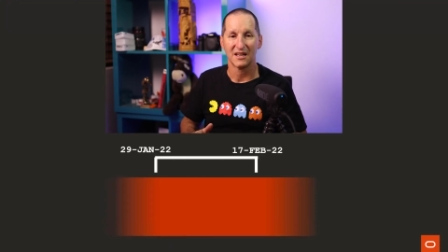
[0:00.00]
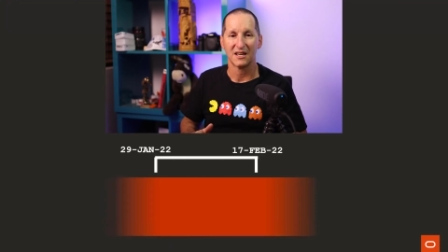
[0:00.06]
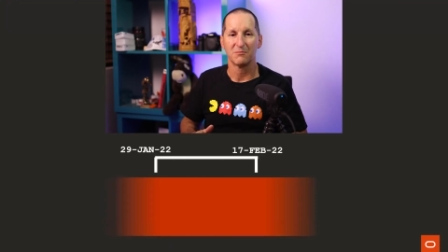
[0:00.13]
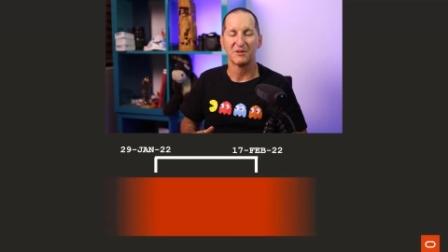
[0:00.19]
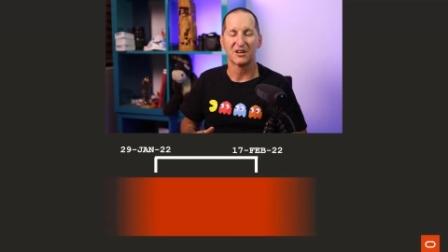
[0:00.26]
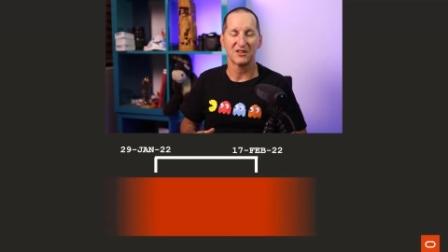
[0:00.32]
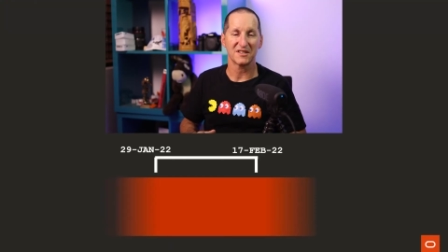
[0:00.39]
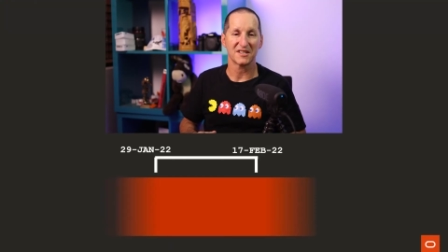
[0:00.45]

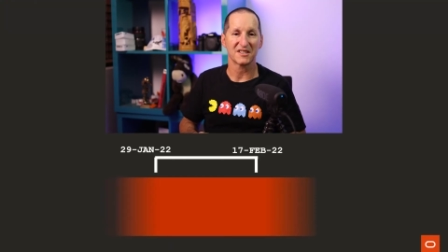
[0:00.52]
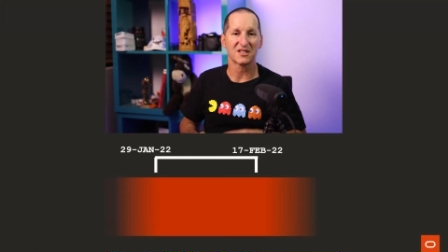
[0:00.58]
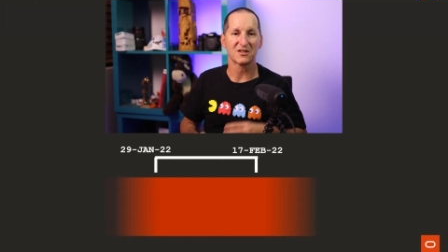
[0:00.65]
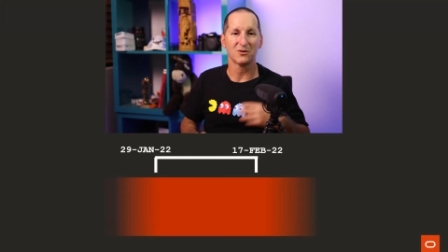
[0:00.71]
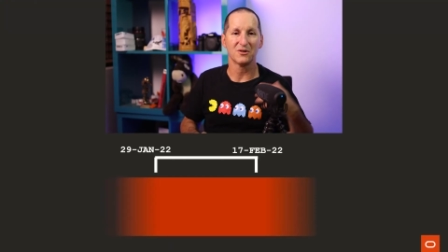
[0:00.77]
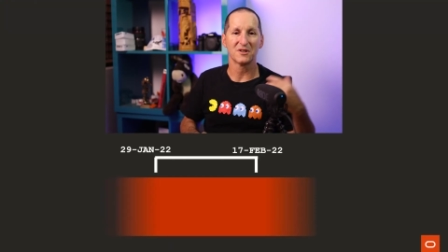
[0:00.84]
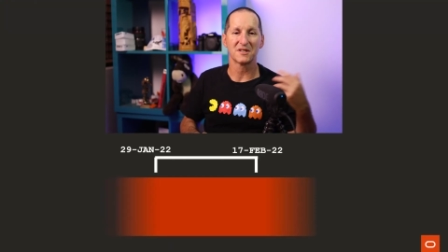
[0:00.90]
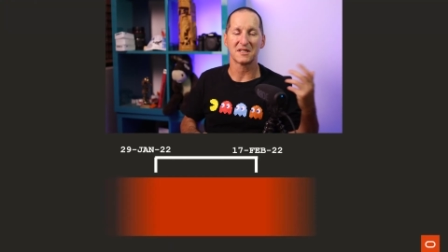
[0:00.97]
Because it
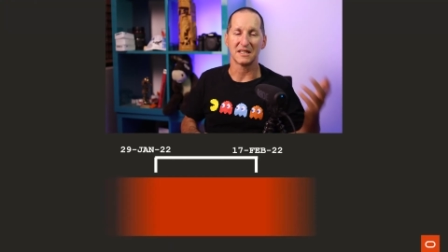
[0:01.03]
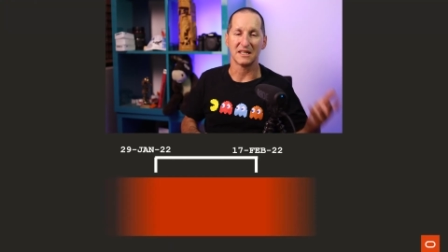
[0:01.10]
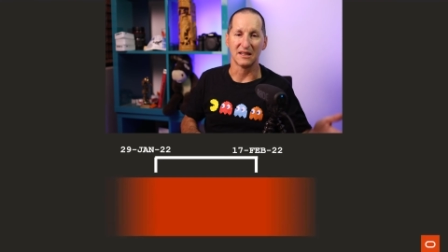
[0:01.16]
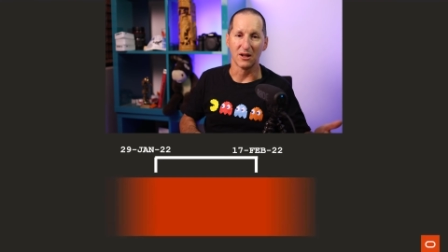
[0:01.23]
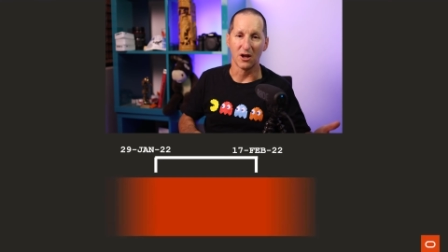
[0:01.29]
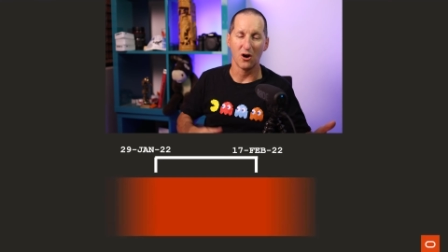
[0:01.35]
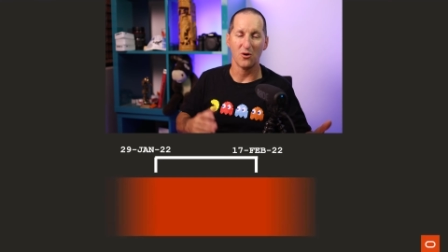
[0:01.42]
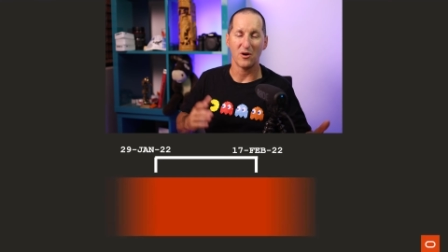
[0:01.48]
stores the
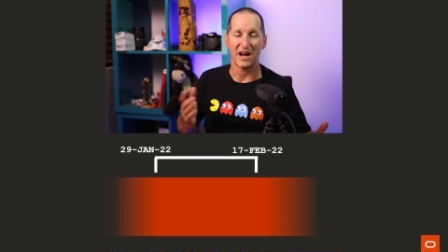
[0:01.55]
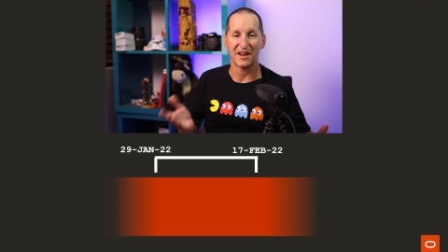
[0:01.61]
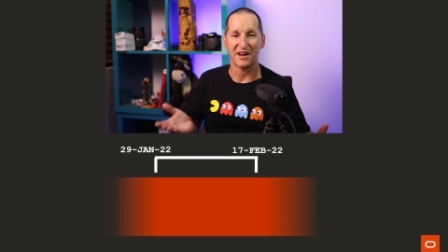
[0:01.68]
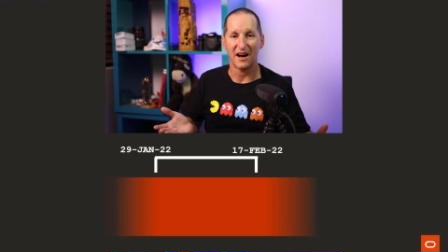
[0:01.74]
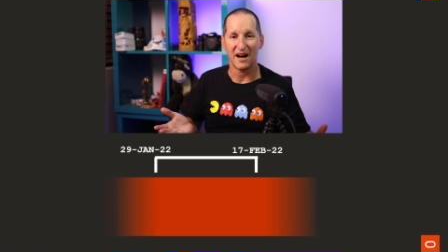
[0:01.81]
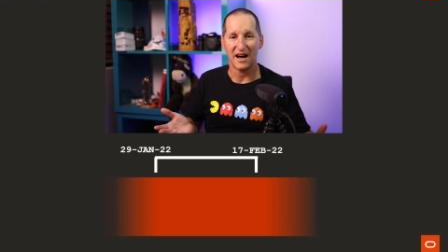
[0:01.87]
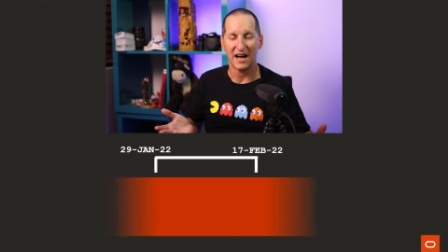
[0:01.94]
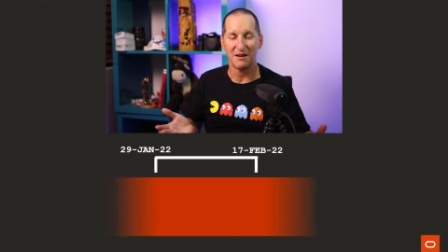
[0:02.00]
low and
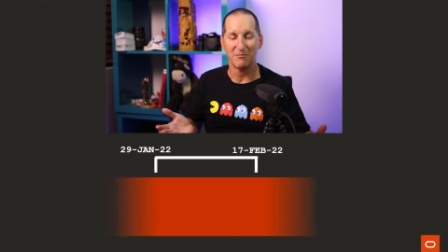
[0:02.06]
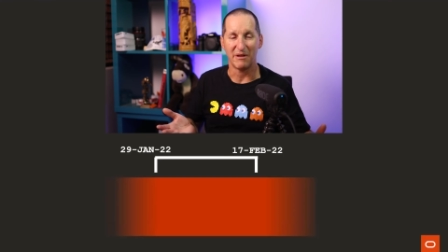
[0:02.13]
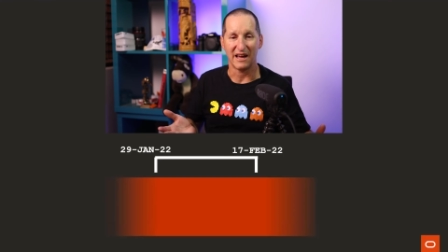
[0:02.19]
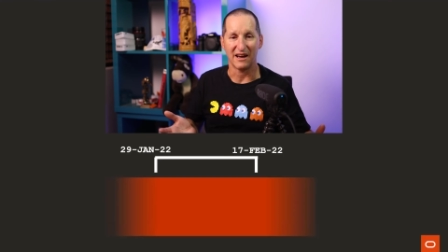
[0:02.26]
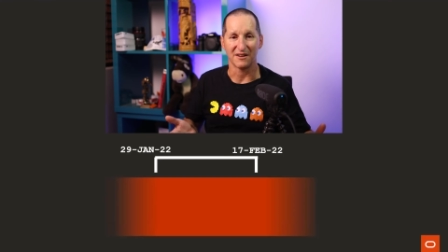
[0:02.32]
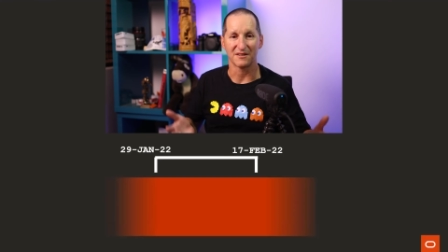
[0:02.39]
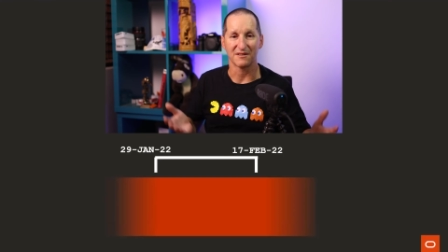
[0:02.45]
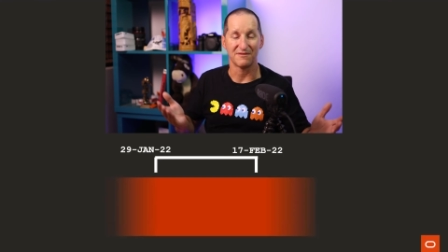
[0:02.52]
high
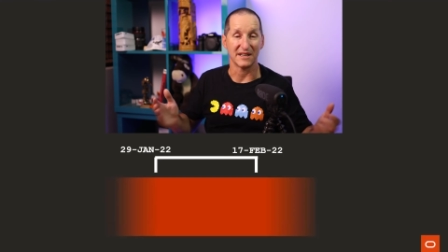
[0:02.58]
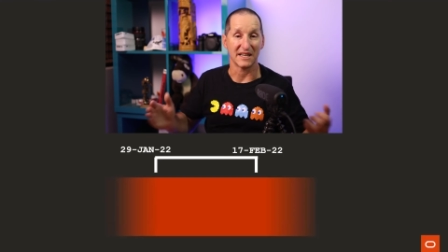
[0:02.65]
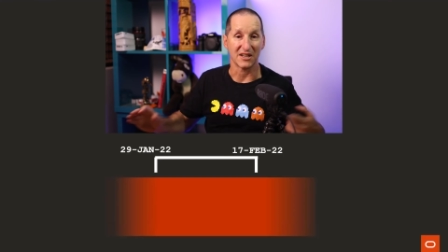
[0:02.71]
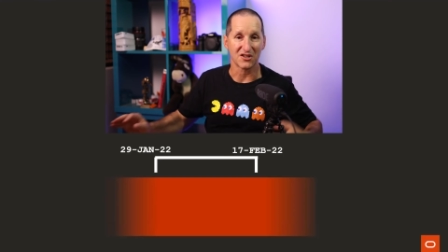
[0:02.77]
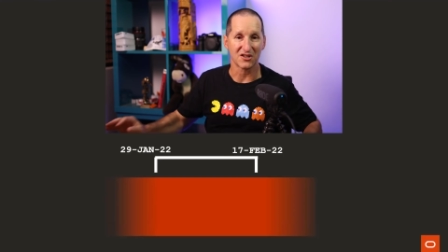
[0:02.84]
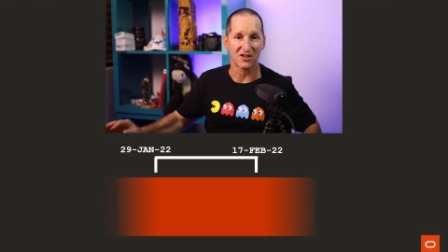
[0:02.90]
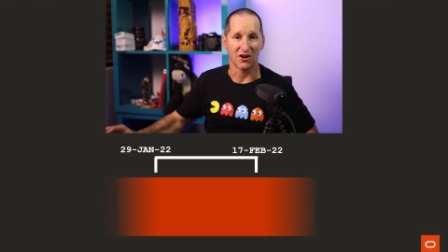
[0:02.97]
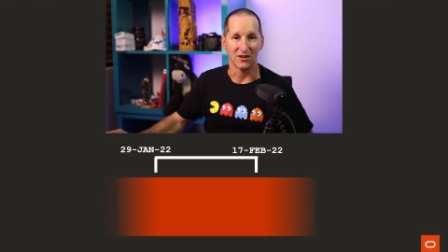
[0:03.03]
bound for
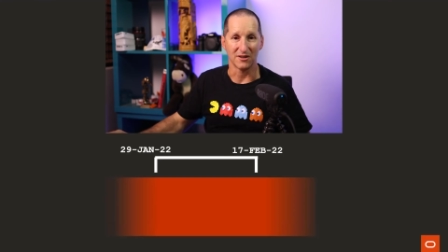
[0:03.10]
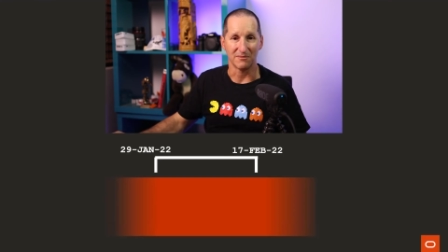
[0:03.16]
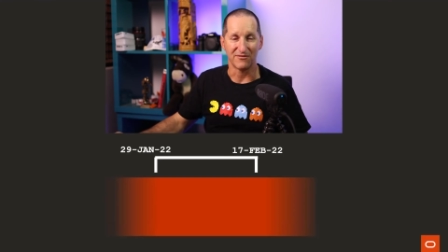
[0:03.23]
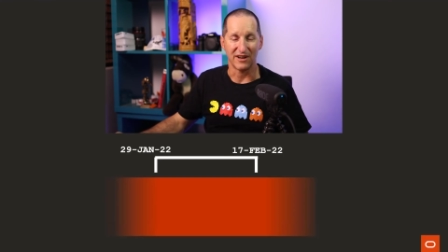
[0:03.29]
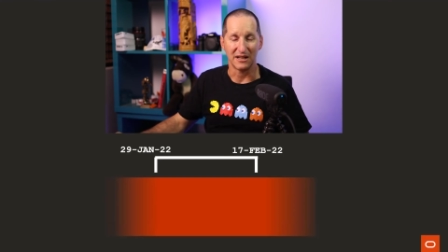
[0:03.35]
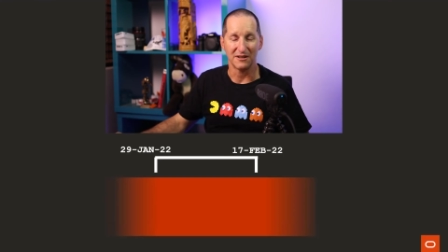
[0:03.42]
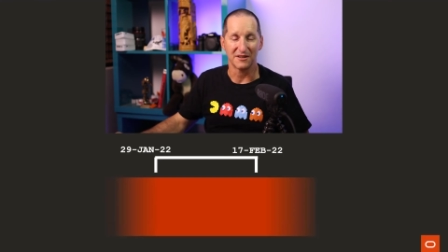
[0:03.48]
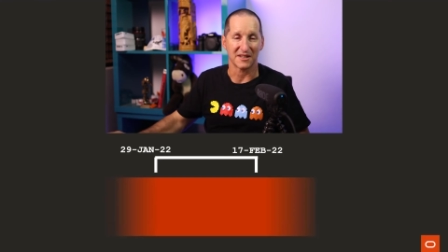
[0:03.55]
each column
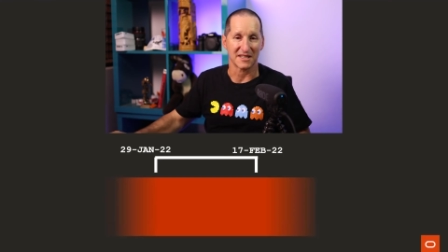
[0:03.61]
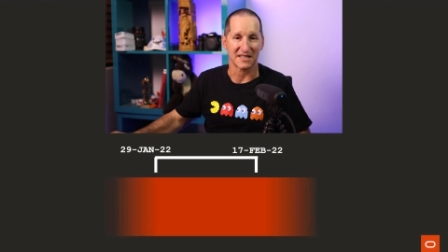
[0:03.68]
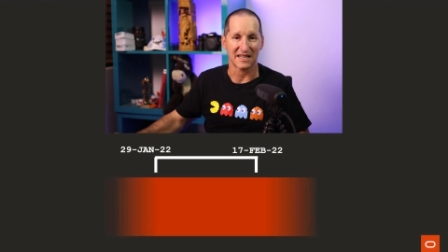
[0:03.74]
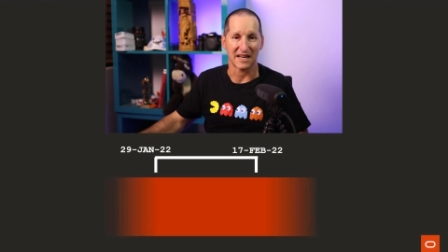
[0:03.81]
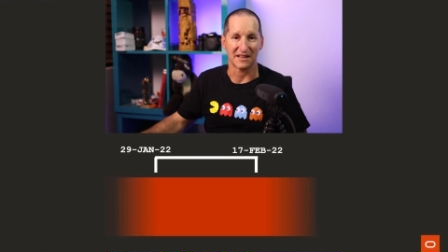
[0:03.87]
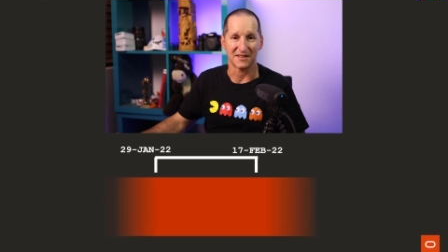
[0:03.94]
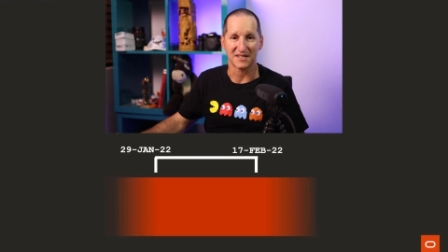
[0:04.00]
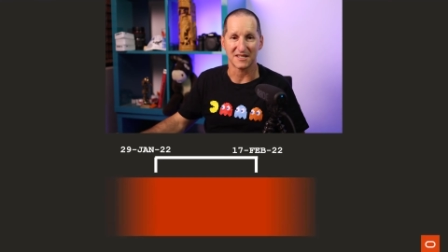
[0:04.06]
value that it's
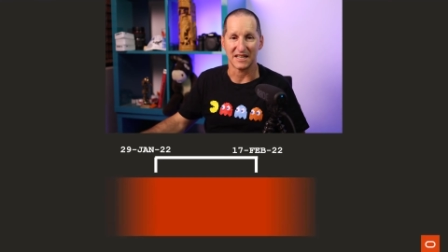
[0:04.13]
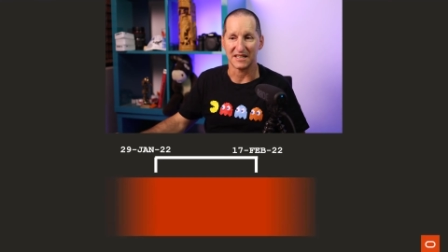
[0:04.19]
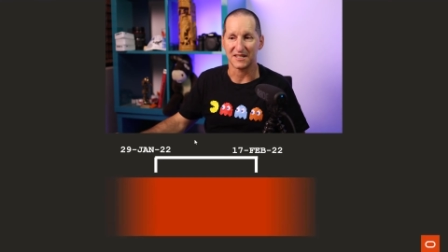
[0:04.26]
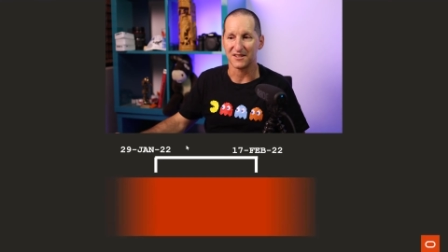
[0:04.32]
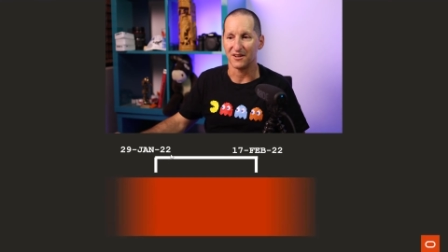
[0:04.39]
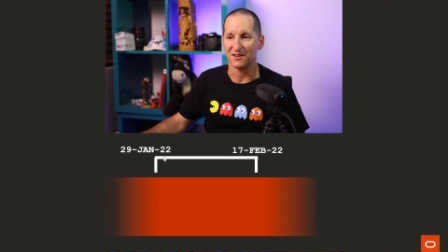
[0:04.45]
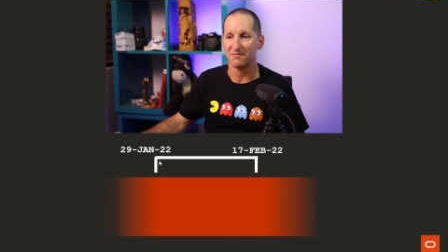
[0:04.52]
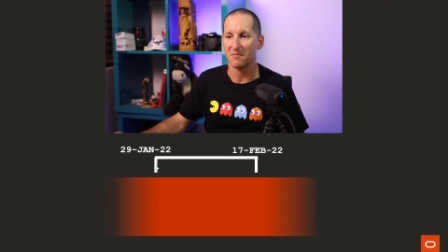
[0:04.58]
gathered stats
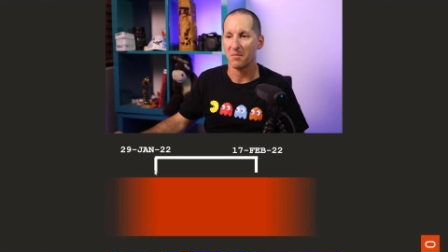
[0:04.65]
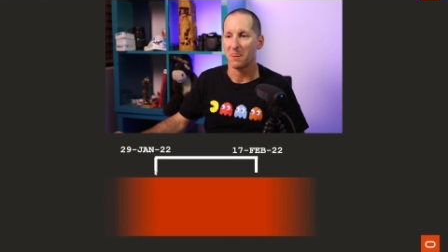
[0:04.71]
on,